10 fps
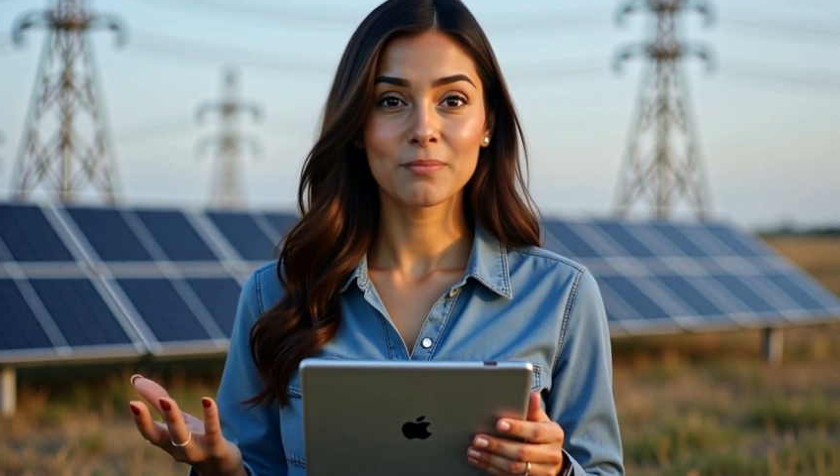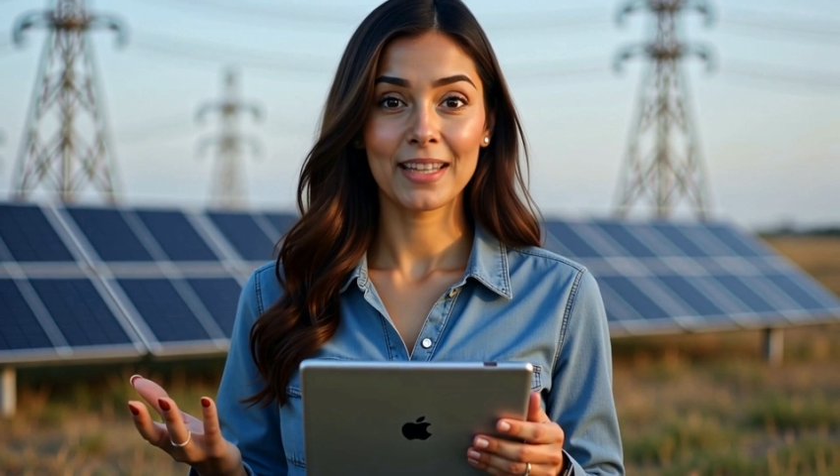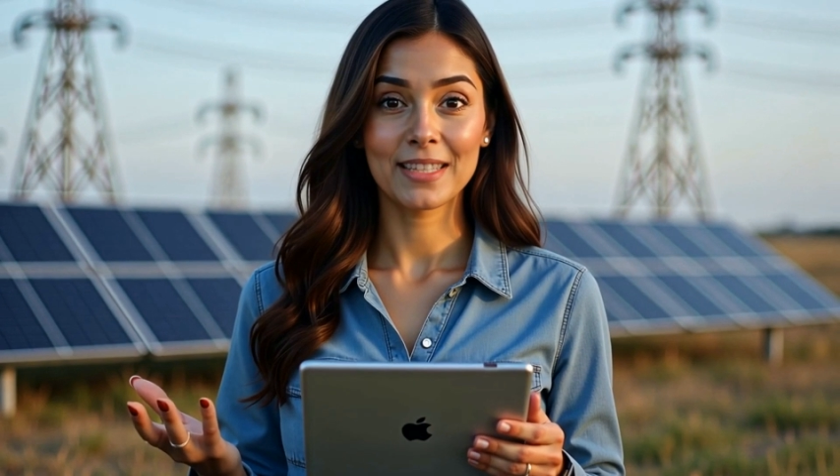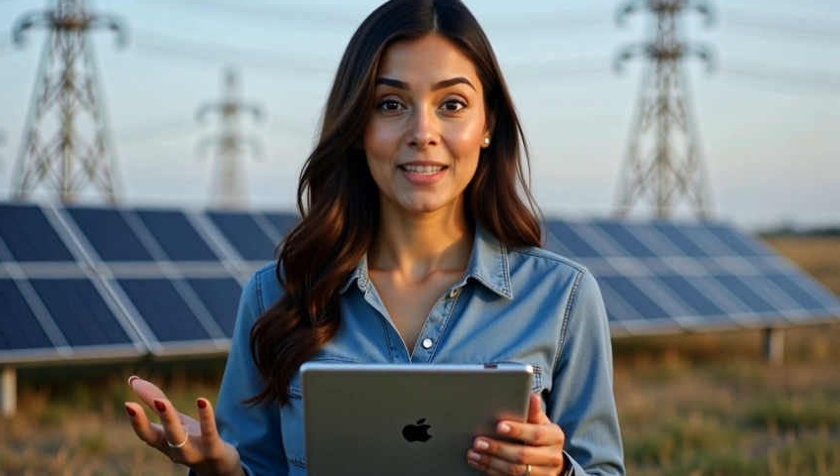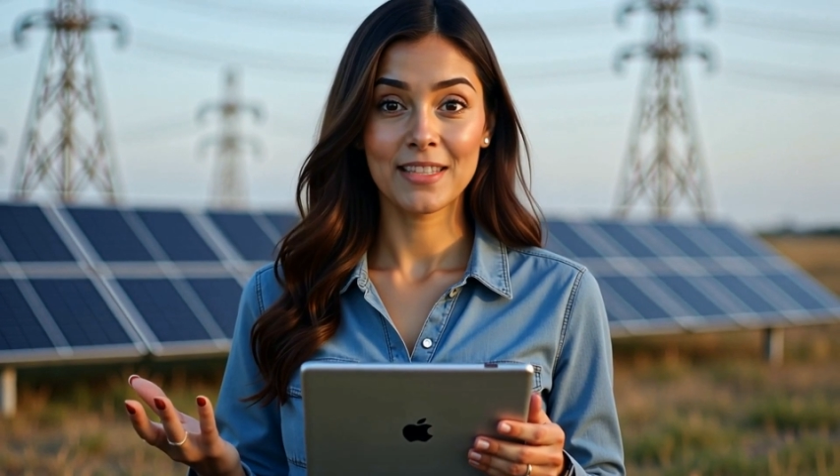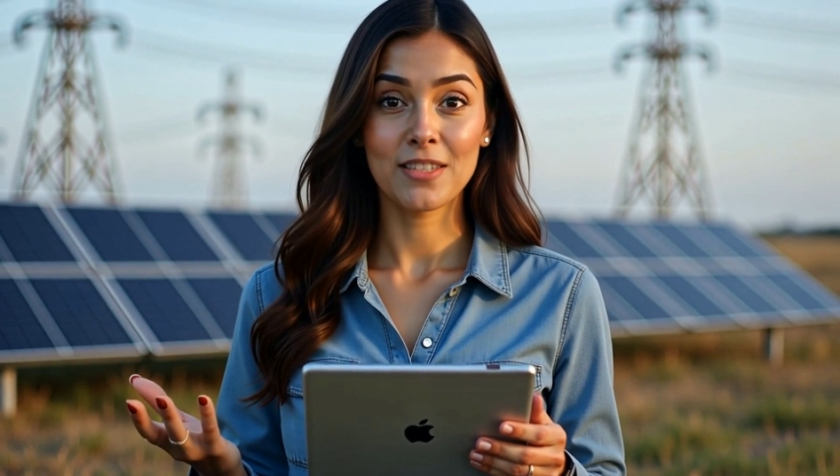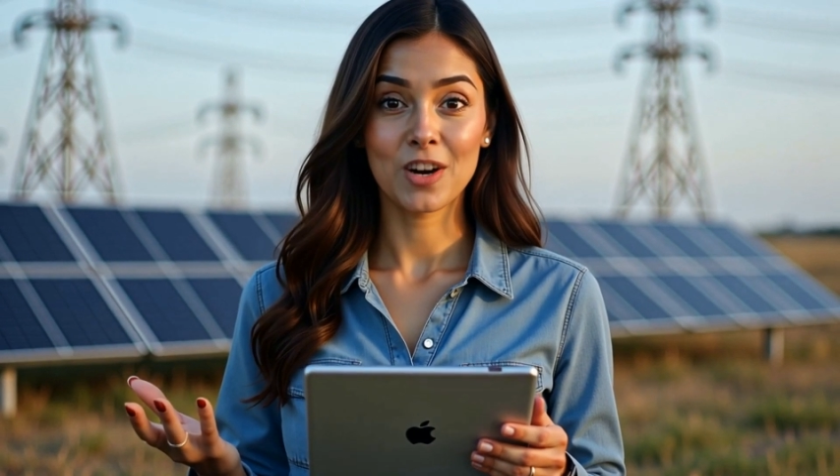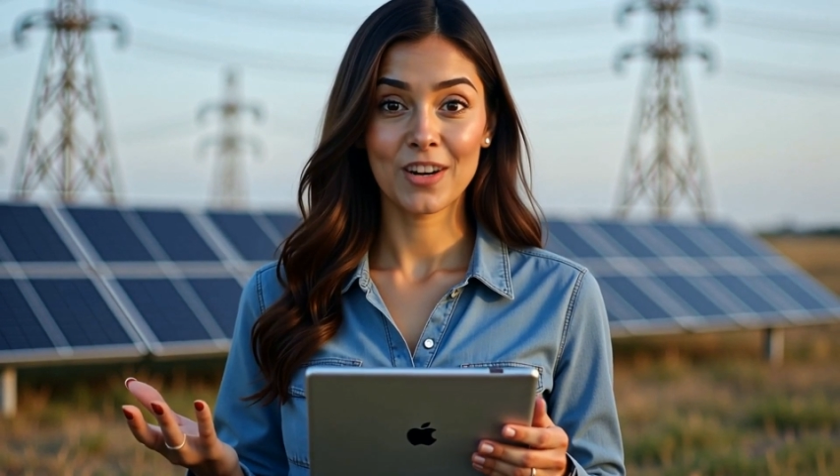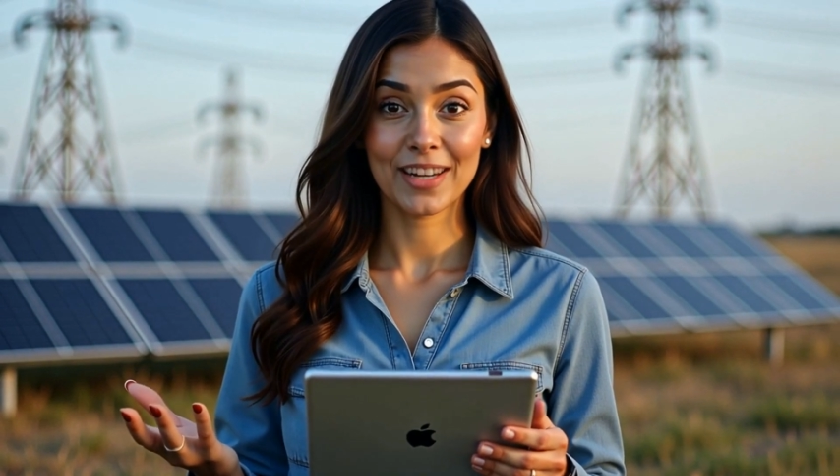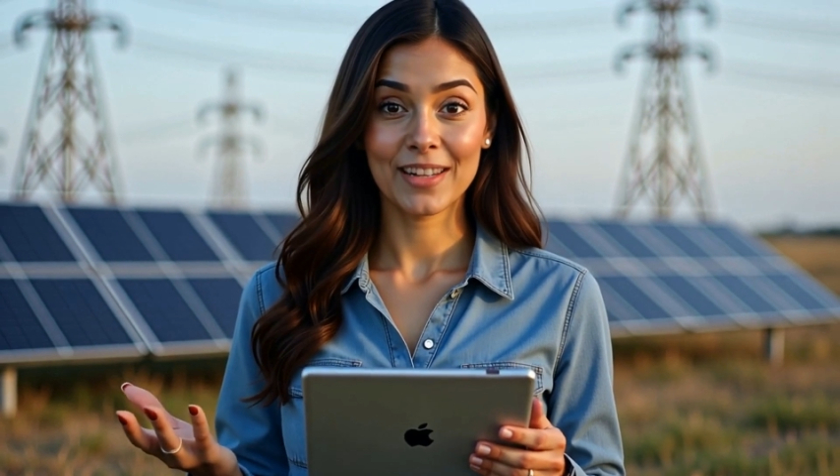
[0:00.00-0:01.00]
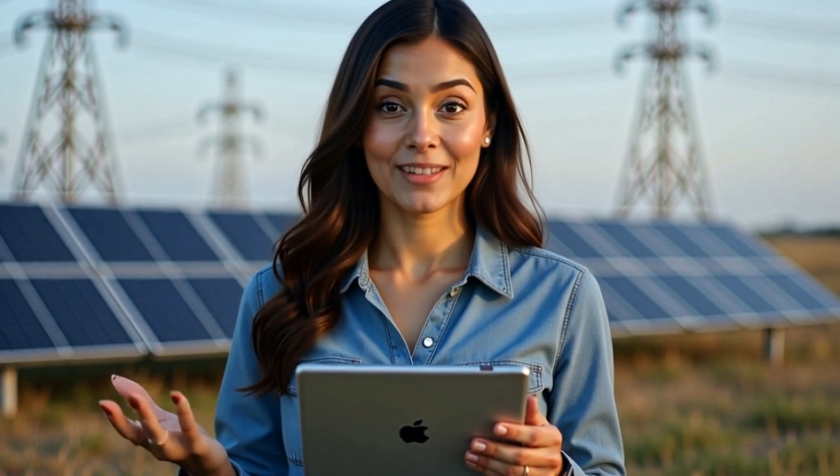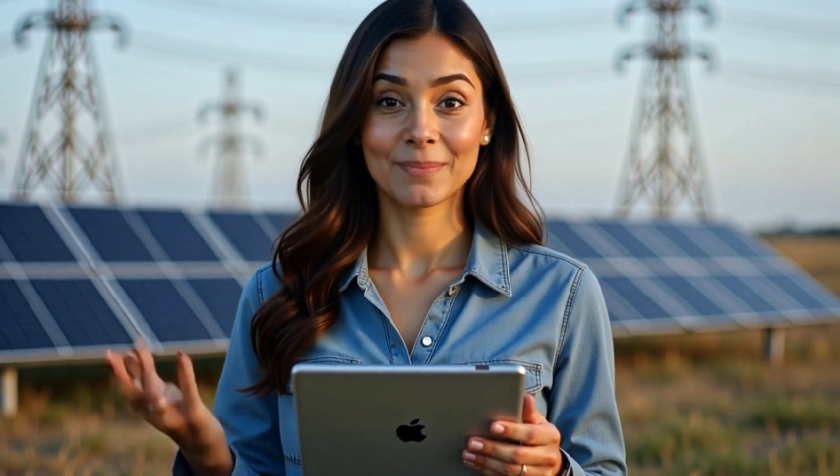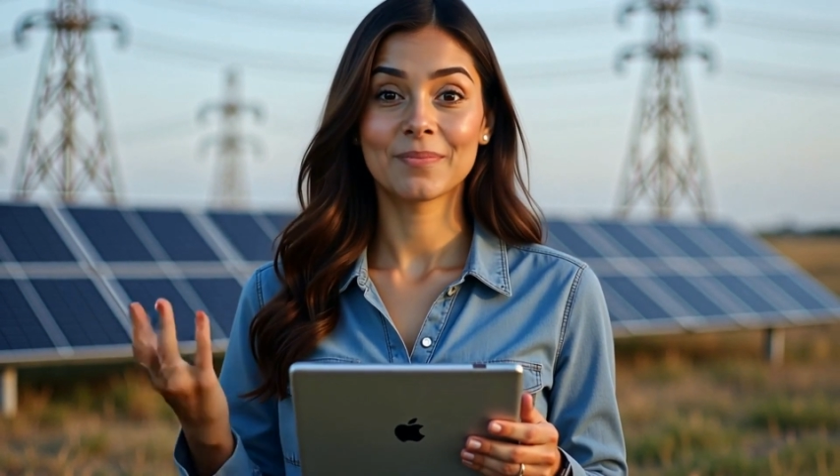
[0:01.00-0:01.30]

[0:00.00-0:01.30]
Let's get started.